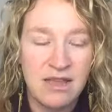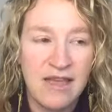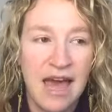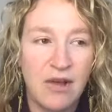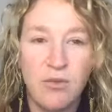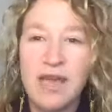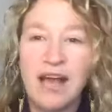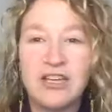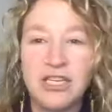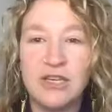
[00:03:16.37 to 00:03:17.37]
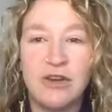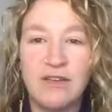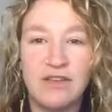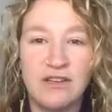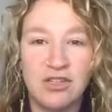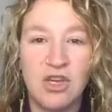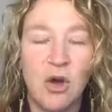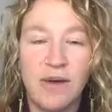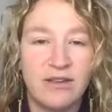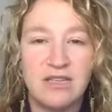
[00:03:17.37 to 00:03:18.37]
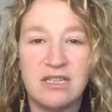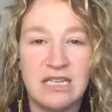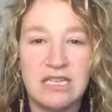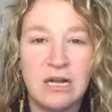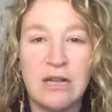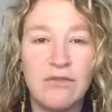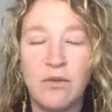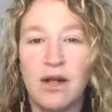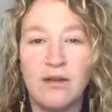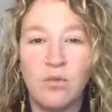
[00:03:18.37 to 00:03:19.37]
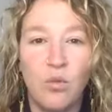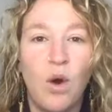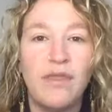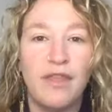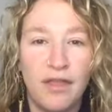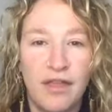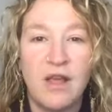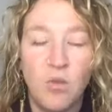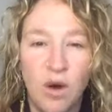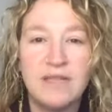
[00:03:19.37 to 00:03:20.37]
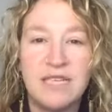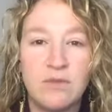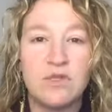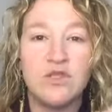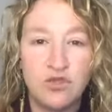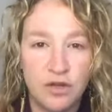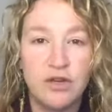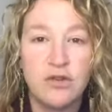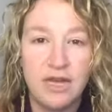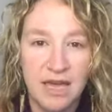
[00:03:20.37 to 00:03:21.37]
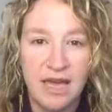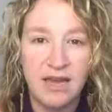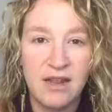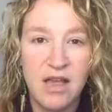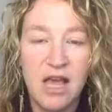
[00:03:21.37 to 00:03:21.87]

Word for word: that we actually don't even need to go into the detail of what, what the thing was that was triggering it.